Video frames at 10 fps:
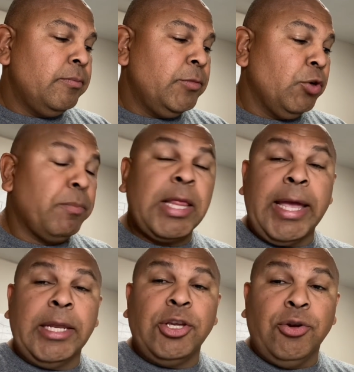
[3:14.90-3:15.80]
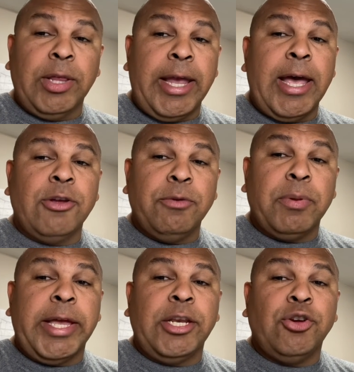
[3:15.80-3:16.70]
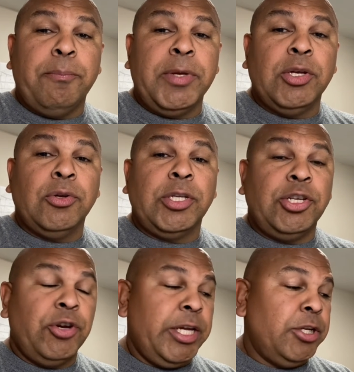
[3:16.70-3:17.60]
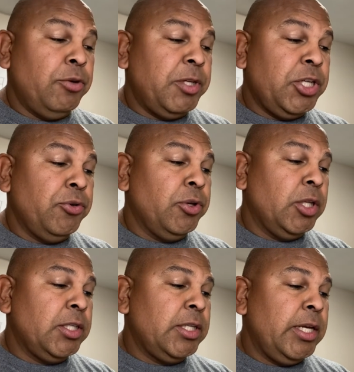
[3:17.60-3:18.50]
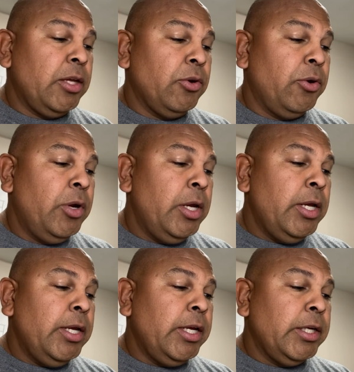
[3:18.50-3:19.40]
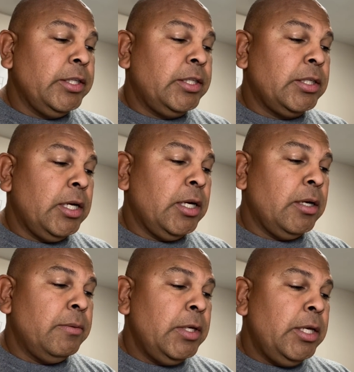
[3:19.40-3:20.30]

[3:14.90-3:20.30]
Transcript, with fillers: you're planning your layout you're planning your build and you're getting your material list together is uh,